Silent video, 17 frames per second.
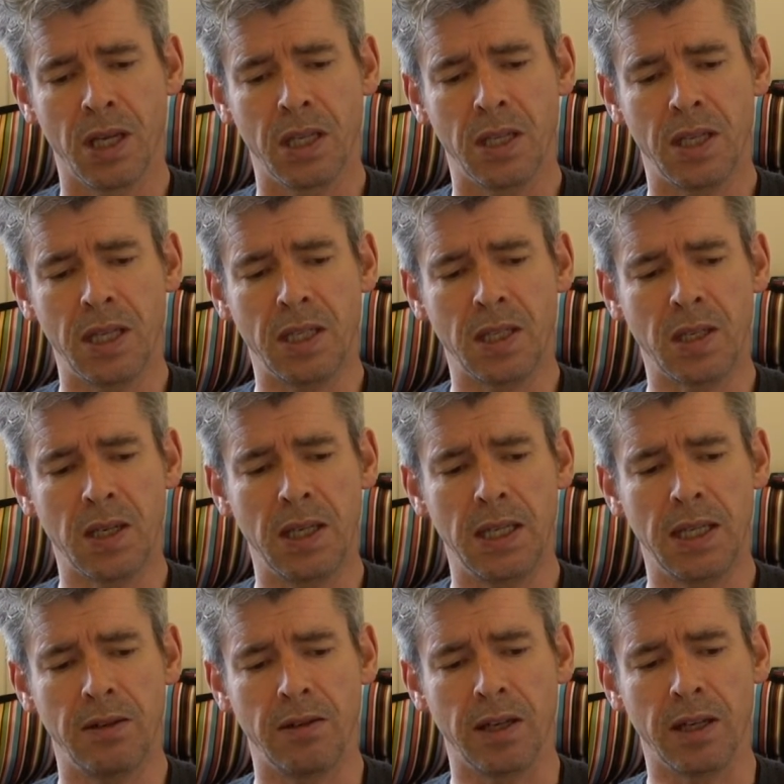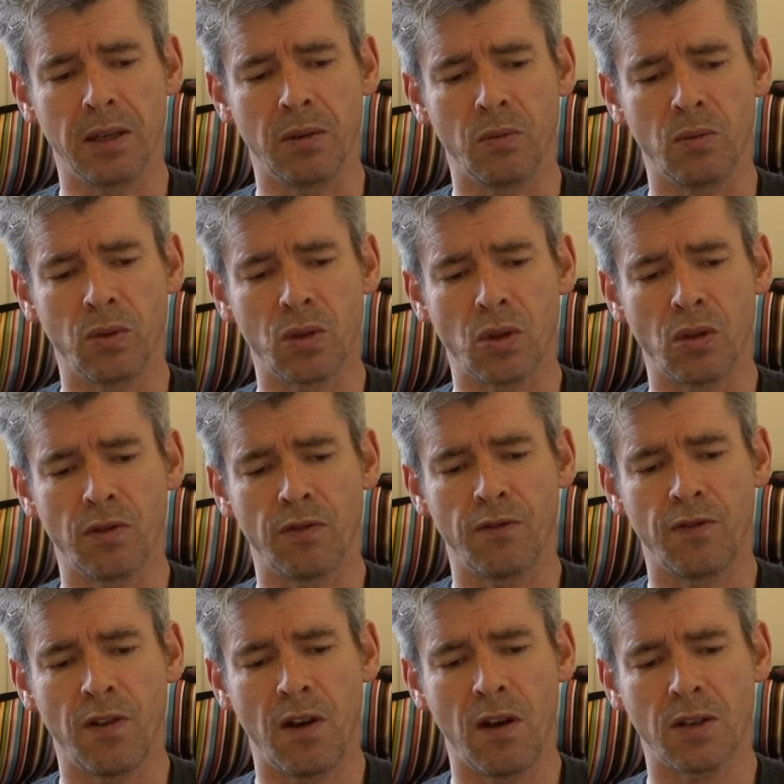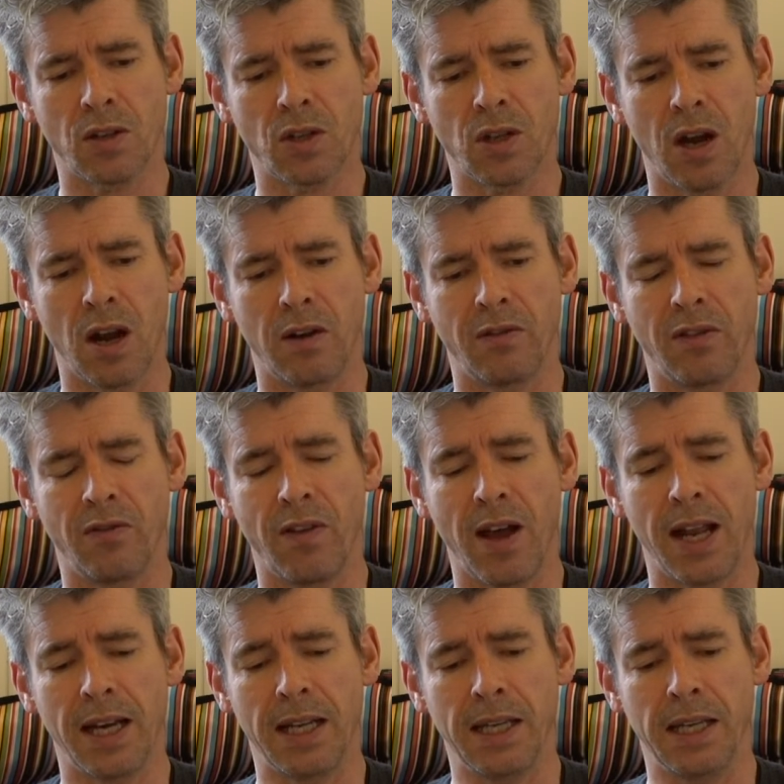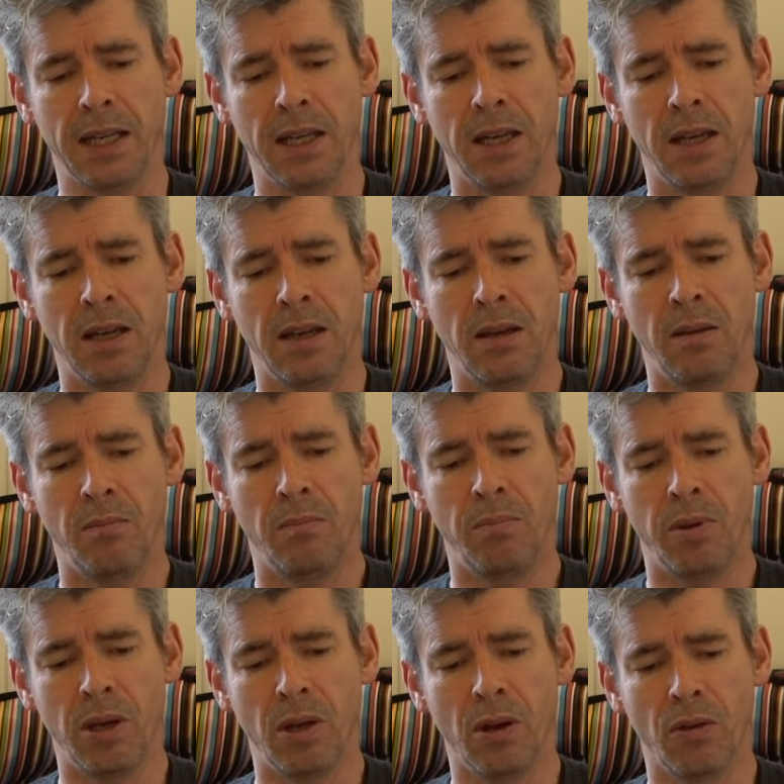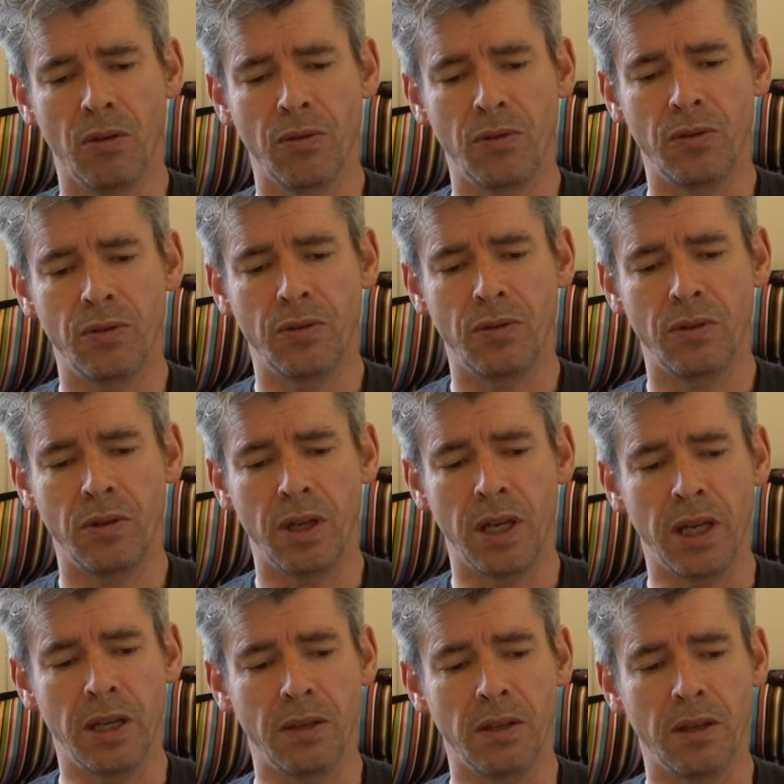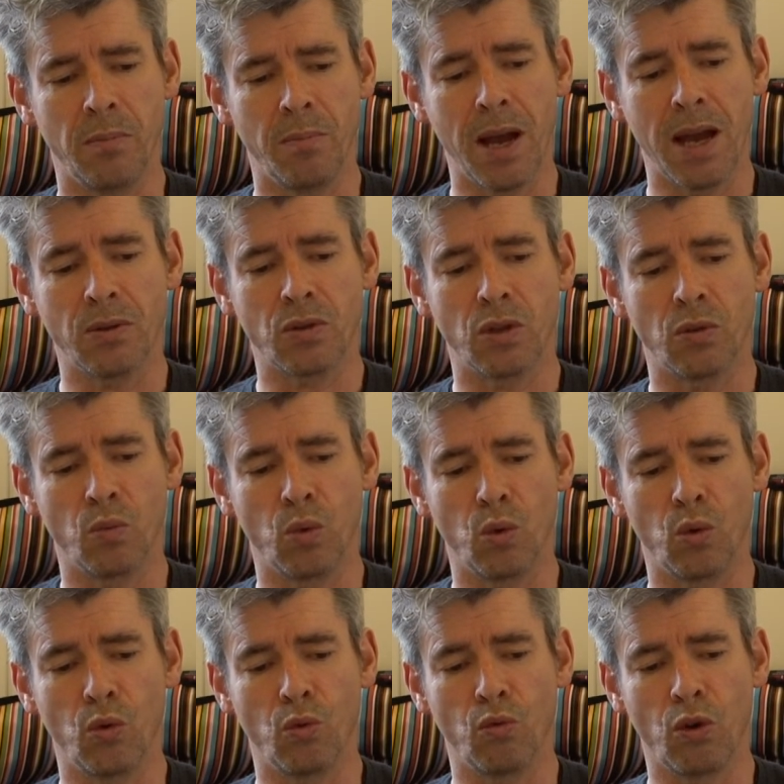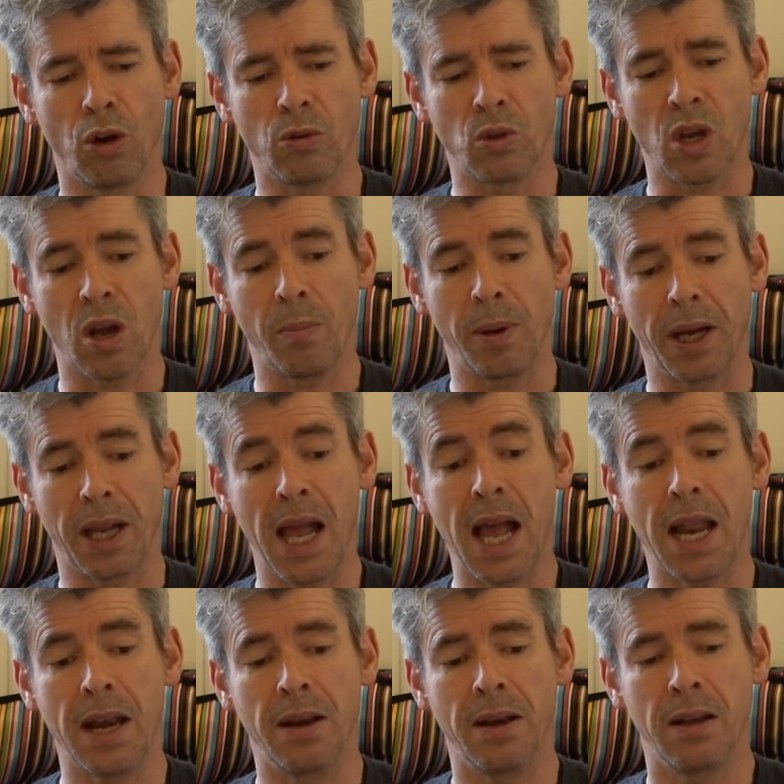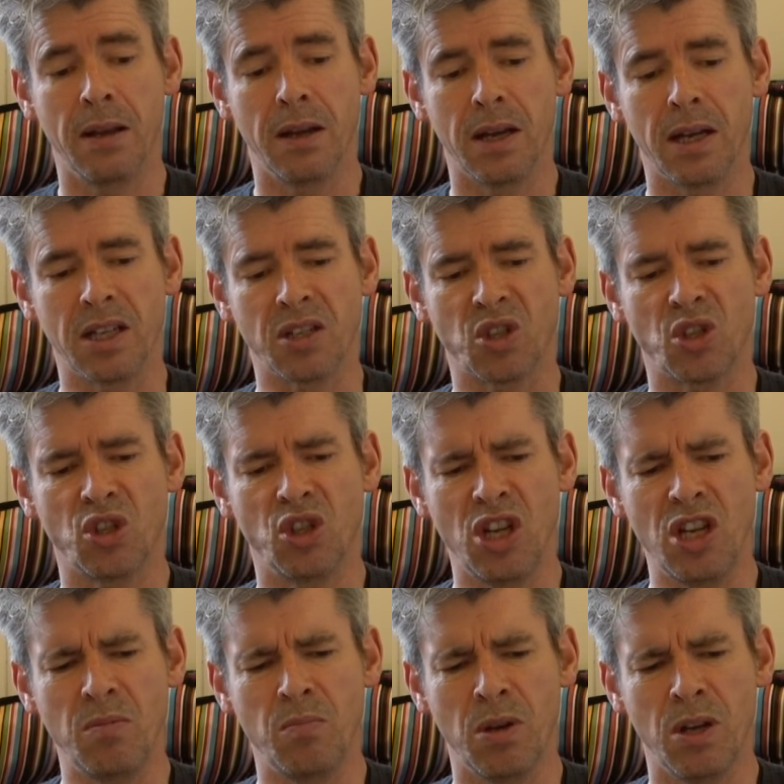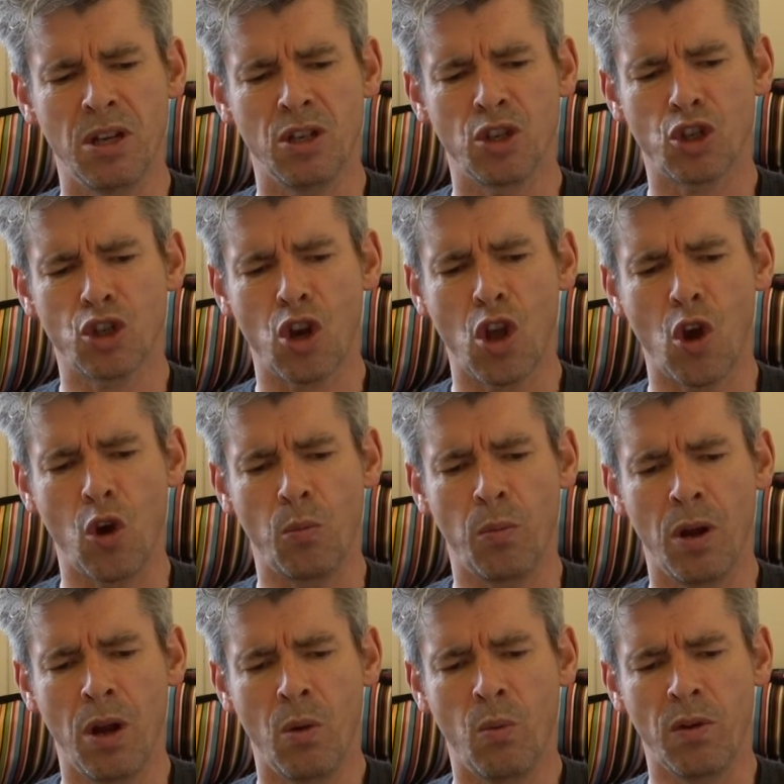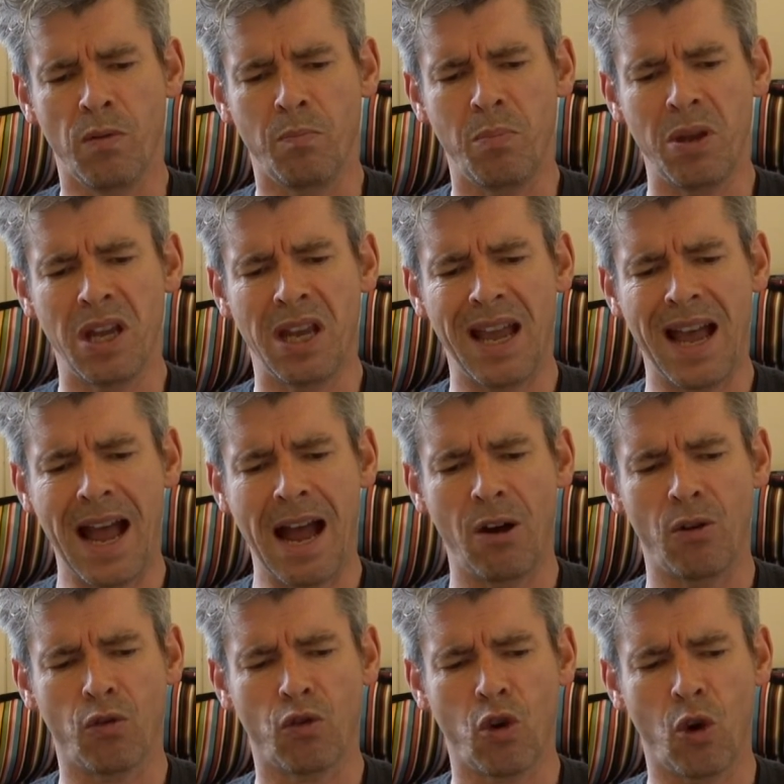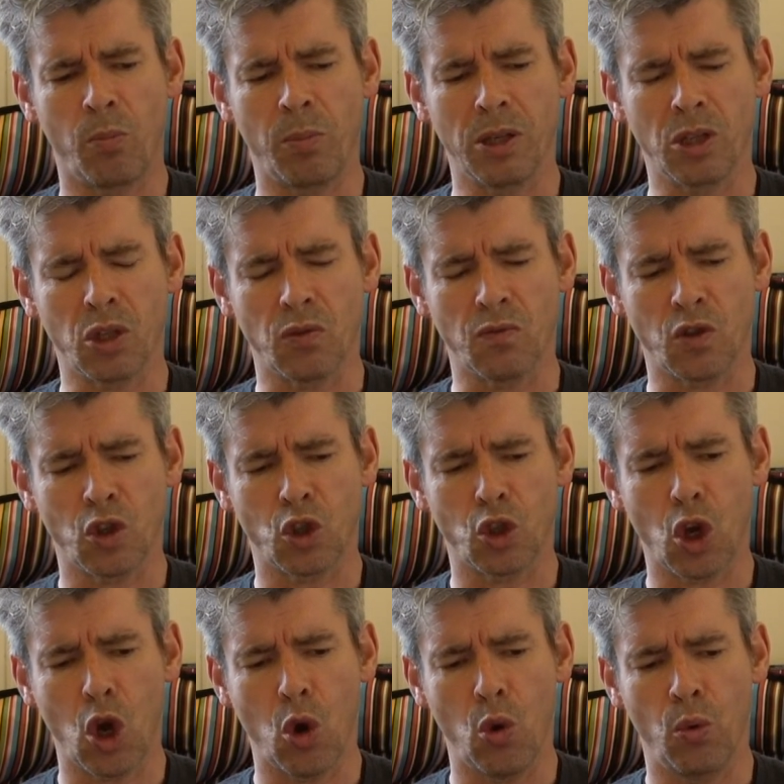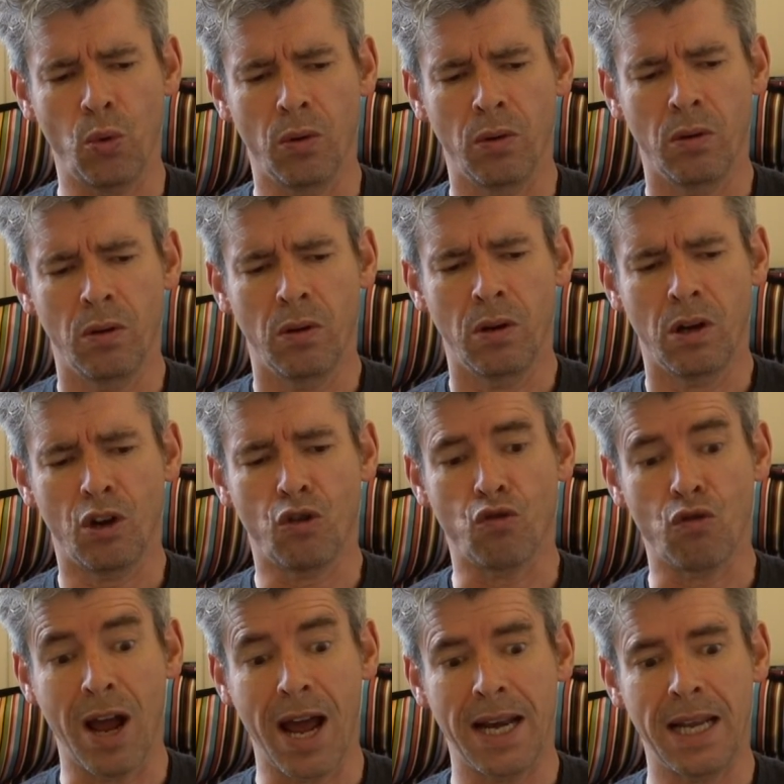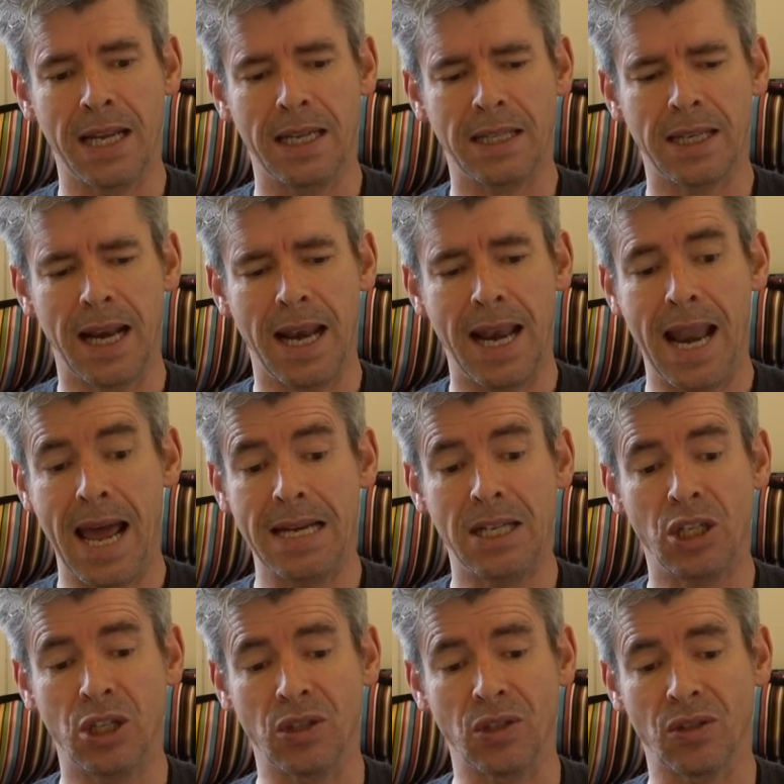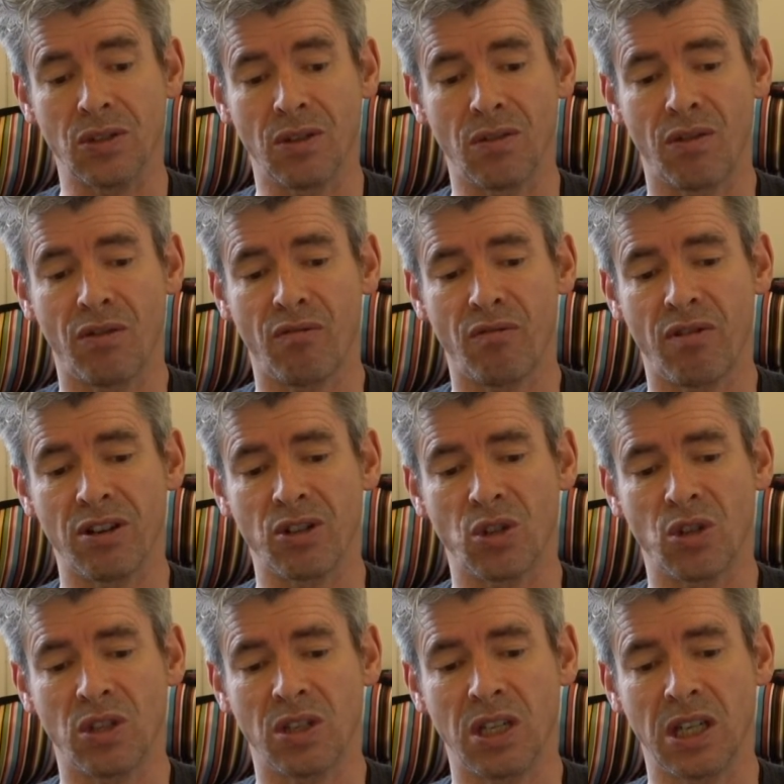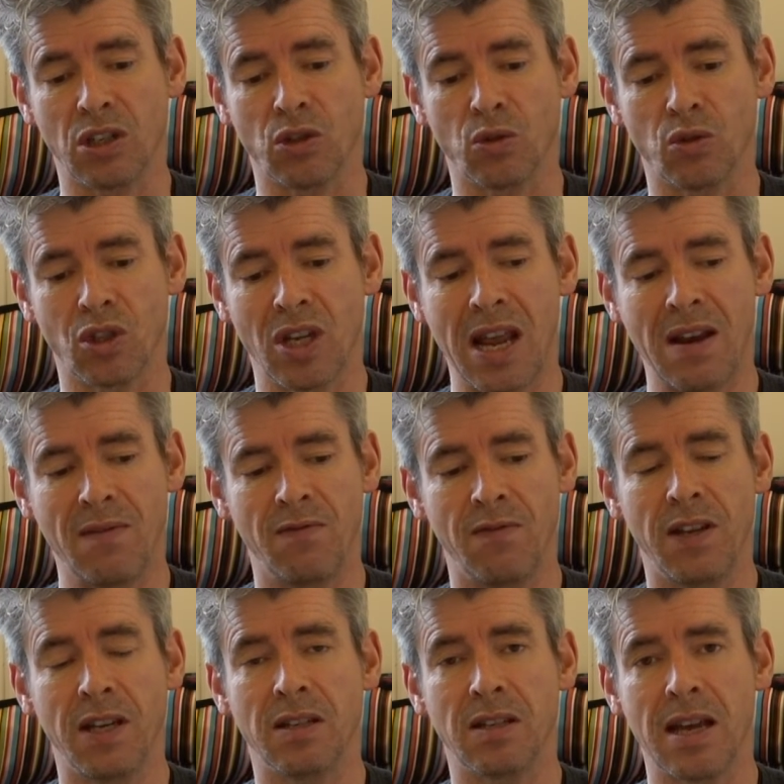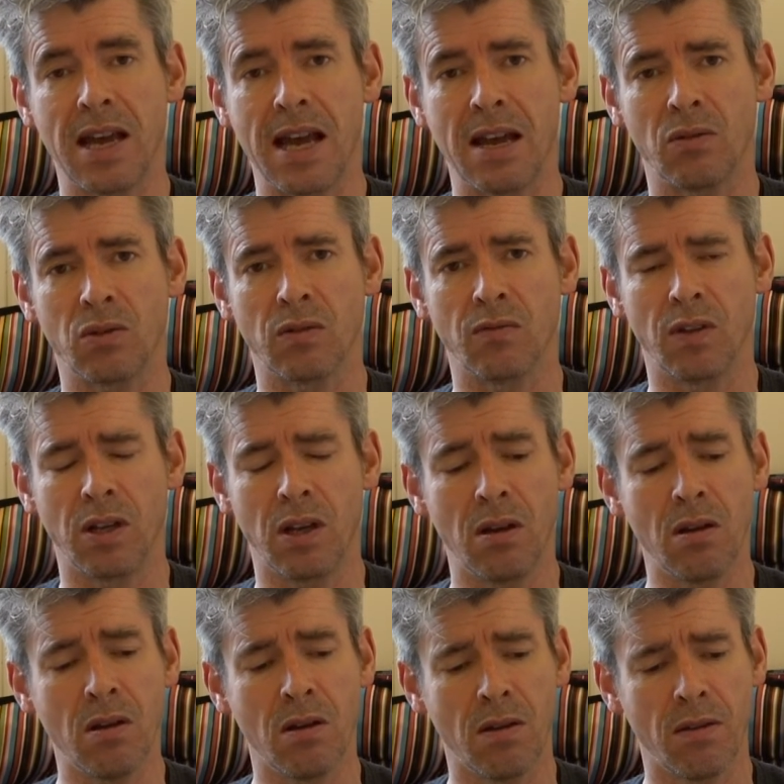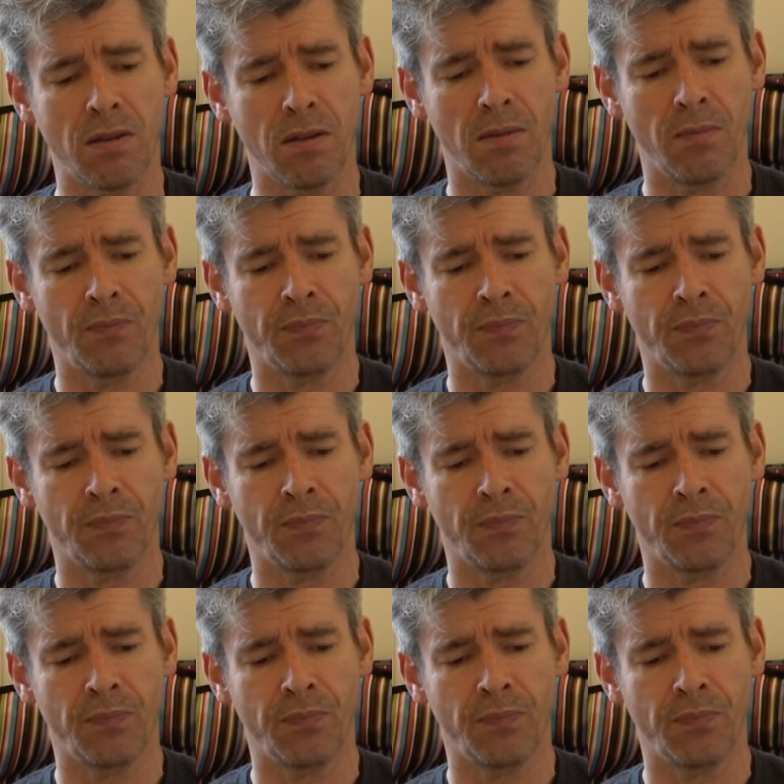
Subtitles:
This clearing was on the far side of the valley. Beyond it, the mountain wall rose up again, a steep slope with big outcroppings of stone, granite ledges that thrust 6 or 10 feet out of the earth.